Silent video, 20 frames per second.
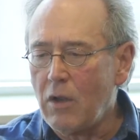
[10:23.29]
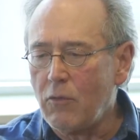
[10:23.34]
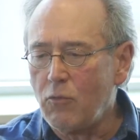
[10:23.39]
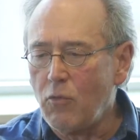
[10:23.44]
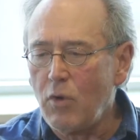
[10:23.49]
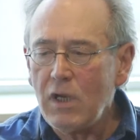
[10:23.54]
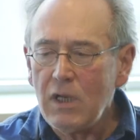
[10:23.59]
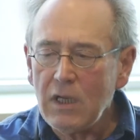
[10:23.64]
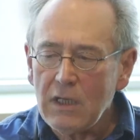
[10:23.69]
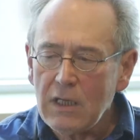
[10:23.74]

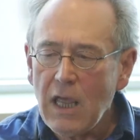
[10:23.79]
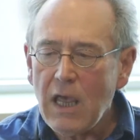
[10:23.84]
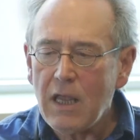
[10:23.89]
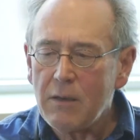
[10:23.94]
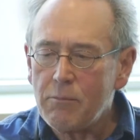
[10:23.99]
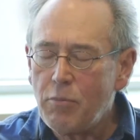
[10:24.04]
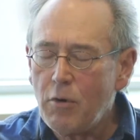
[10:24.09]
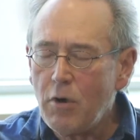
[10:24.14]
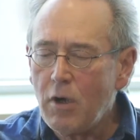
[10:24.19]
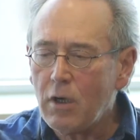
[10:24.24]
reading
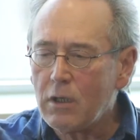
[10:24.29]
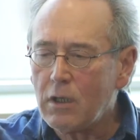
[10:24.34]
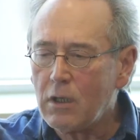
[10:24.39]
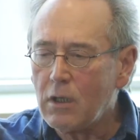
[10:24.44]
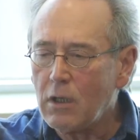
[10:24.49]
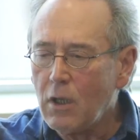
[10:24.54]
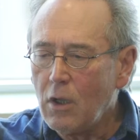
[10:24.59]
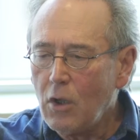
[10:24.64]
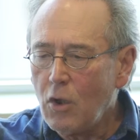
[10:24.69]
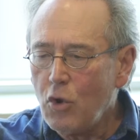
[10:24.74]
that book,
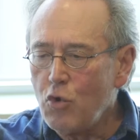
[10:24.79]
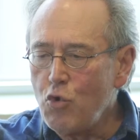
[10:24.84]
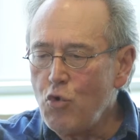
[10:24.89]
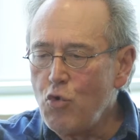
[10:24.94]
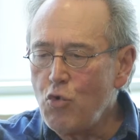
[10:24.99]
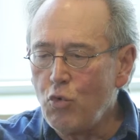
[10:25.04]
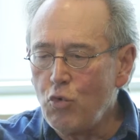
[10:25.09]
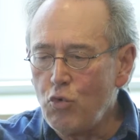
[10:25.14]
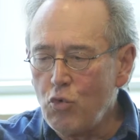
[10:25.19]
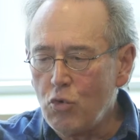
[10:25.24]

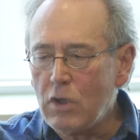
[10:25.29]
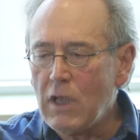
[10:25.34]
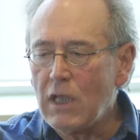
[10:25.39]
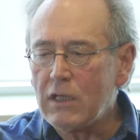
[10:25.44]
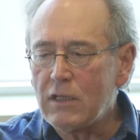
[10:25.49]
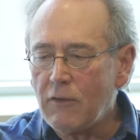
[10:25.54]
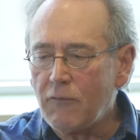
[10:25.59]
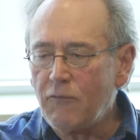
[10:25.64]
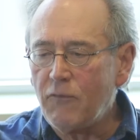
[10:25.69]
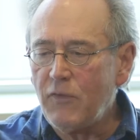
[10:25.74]
you
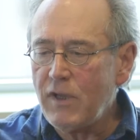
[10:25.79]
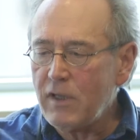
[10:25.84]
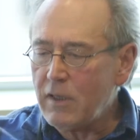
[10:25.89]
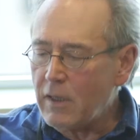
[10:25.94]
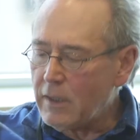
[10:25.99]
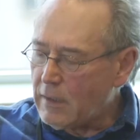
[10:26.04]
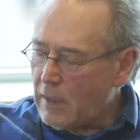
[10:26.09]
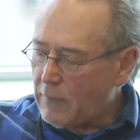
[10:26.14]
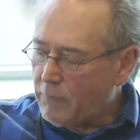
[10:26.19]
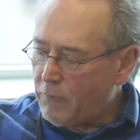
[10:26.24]
get the
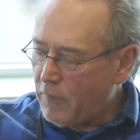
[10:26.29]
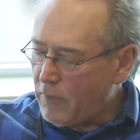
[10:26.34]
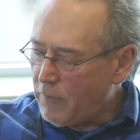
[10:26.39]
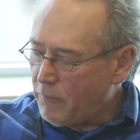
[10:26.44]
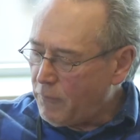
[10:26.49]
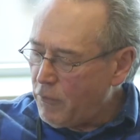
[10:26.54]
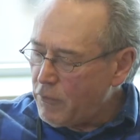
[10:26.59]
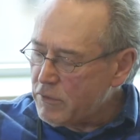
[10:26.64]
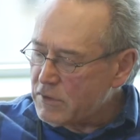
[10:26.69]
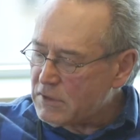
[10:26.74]
feeling that for the
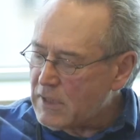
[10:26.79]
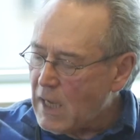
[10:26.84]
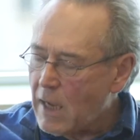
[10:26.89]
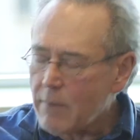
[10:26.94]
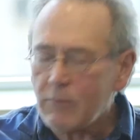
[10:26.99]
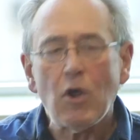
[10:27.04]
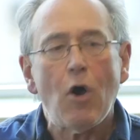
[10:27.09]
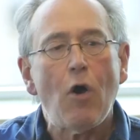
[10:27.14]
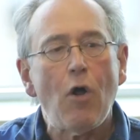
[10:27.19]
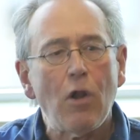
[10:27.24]
first
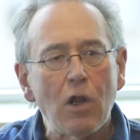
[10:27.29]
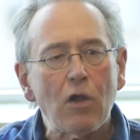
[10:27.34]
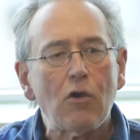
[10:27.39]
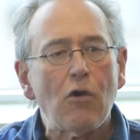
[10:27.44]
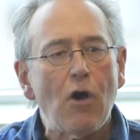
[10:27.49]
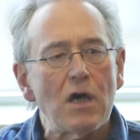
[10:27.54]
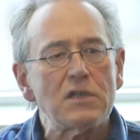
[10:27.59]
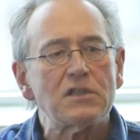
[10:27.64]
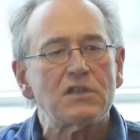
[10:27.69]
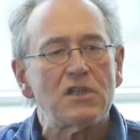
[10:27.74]
time the
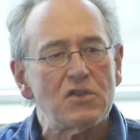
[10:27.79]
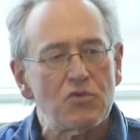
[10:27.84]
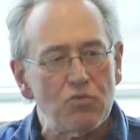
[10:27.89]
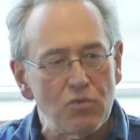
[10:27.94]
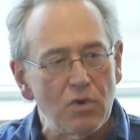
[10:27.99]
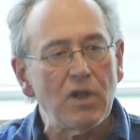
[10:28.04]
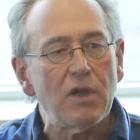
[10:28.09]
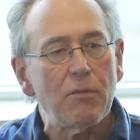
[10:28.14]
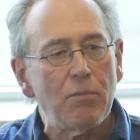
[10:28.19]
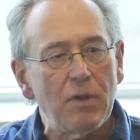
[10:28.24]
Holocaust is
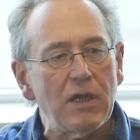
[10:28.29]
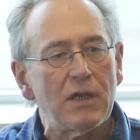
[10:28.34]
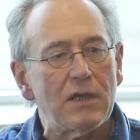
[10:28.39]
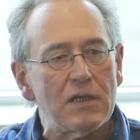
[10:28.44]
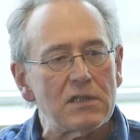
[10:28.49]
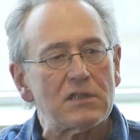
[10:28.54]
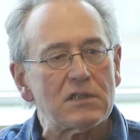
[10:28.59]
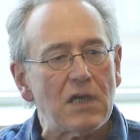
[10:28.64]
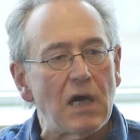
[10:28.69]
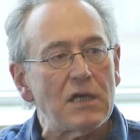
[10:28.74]
really being
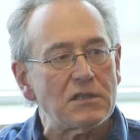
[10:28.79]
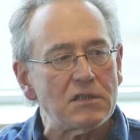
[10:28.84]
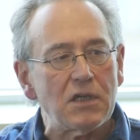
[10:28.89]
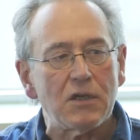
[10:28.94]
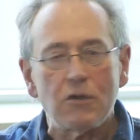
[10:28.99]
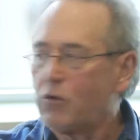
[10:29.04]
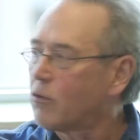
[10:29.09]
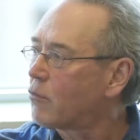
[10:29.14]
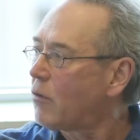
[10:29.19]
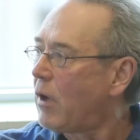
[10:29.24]
discussed in
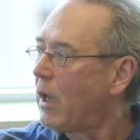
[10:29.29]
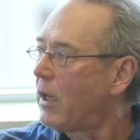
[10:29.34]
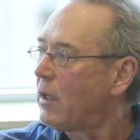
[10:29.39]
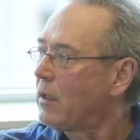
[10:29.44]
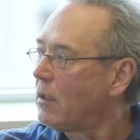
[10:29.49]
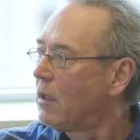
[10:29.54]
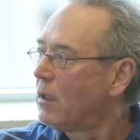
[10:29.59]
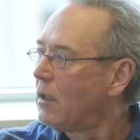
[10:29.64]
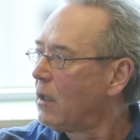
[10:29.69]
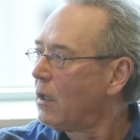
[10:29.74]
Ukraine.
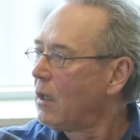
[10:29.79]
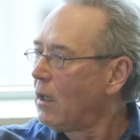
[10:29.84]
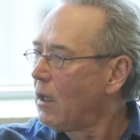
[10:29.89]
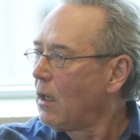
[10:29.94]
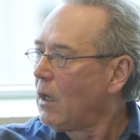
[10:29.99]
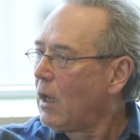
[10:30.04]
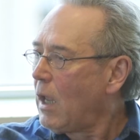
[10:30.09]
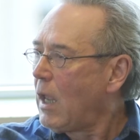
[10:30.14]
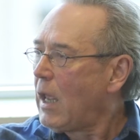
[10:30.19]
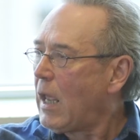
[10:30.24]

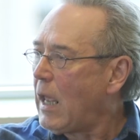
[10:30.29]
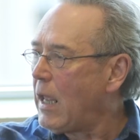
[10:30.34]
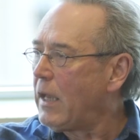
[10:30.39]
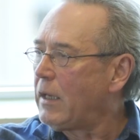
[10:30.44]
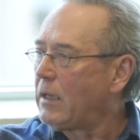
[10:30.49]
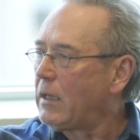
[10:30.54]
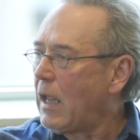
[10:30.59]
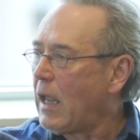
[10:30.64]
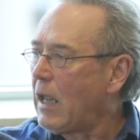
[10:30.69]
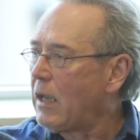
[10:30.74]

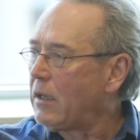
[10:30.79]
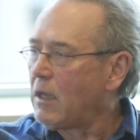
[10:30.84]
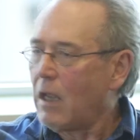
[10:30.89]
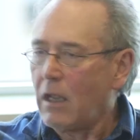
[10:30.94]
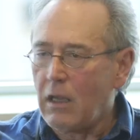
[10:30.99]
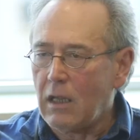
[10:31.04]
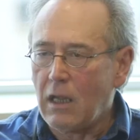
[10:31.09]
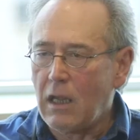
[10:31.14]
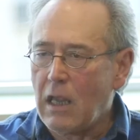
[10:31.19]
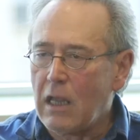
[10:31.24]
And
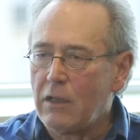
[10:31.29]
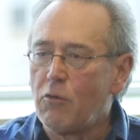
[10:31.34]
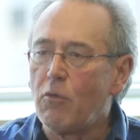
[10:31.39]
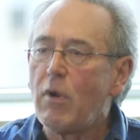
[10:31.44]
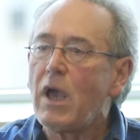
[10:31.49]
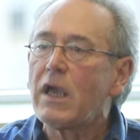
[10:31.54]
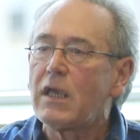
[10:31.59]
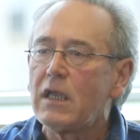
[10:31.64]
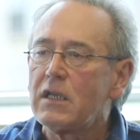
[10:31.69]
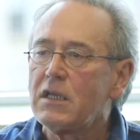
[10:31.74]
the
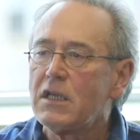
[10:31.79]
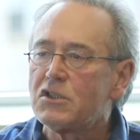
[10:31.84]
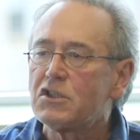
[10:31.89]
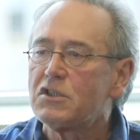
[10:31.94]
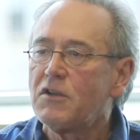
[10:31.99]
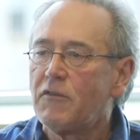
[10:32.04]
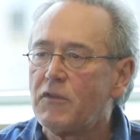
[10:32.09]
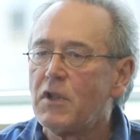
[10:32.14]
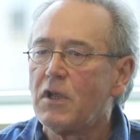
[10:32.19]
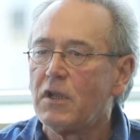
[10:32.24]

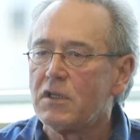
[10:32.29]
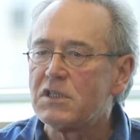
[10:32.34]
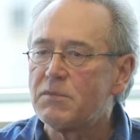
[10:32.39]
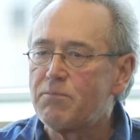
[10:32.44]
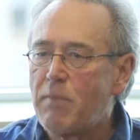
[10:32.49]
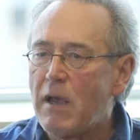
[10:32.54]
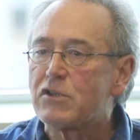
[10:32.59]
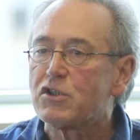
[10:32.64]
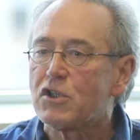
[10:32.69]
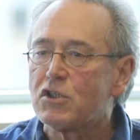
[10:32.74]
recognition of the
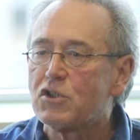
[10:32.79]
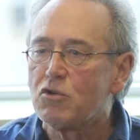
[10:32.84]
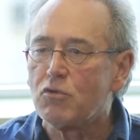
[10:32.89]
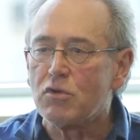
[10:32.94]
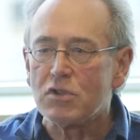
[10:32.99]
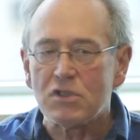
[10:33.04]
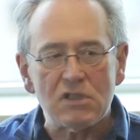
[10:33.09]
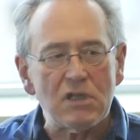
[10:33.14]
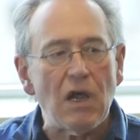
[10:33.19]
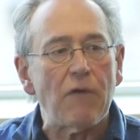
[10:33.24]
special
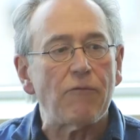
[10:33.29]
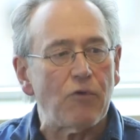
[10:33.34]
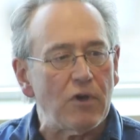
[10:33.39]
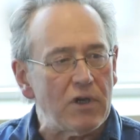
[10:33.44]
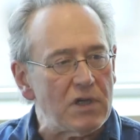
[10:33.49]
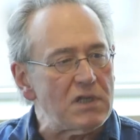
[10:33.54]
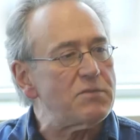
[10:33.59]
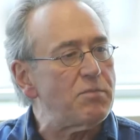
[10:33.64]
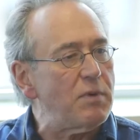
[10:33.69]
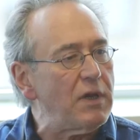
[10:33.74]
Jewish suffering
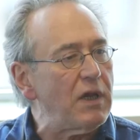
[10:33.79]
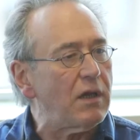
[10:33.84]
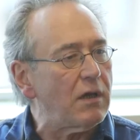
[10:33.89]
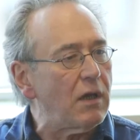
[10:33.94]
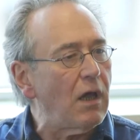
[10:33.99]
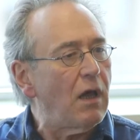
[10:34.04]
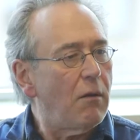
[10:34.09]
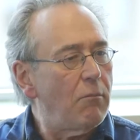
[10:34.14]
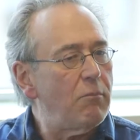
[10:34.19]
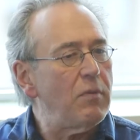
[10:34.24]
is
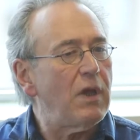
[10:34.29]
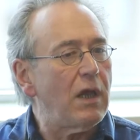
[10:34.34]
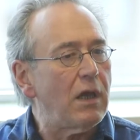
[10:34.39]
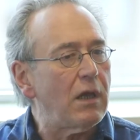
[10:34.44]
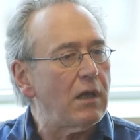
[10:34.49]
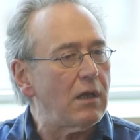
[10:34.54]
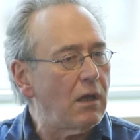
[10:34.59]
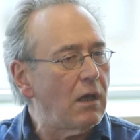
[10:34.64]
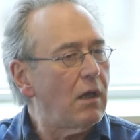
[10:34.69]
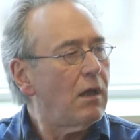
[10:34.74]

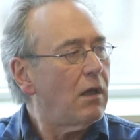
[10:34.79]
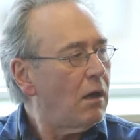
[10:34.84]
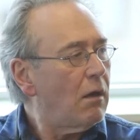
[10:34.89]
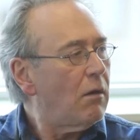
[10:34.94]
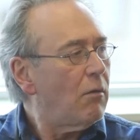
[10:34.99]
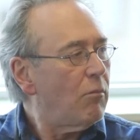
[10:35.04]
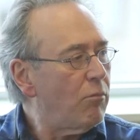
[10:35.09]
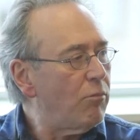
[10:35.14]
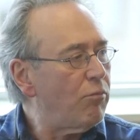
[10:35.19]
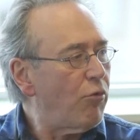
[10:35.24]
being
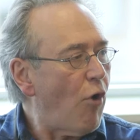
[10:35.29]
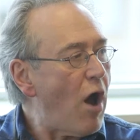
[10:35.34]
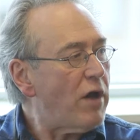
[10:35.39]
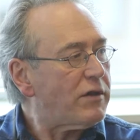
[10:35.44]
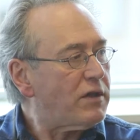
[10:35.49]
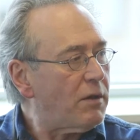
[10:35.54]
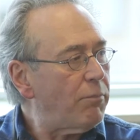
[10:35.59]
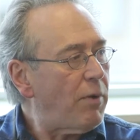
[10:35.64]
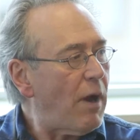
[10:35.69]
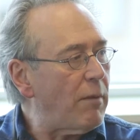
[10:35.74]

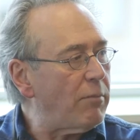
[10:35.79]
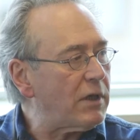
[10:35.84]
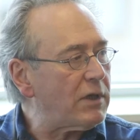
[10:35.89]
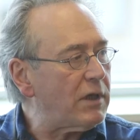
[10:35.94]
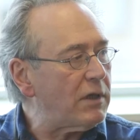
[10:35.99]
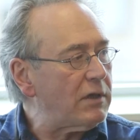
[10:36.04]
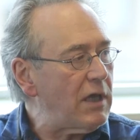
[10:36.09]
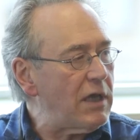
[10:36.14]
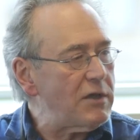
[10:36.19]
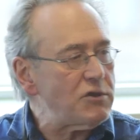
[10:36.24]
brought to public
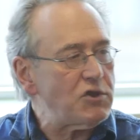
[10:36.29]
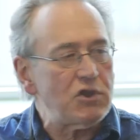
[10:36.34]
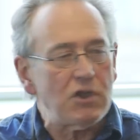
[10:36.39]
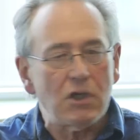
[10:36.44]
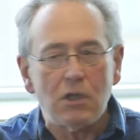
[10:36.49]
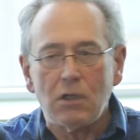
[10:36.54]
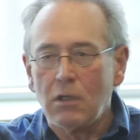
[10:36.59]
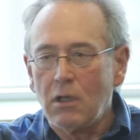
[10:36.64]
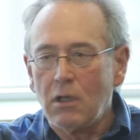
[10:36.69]
attention.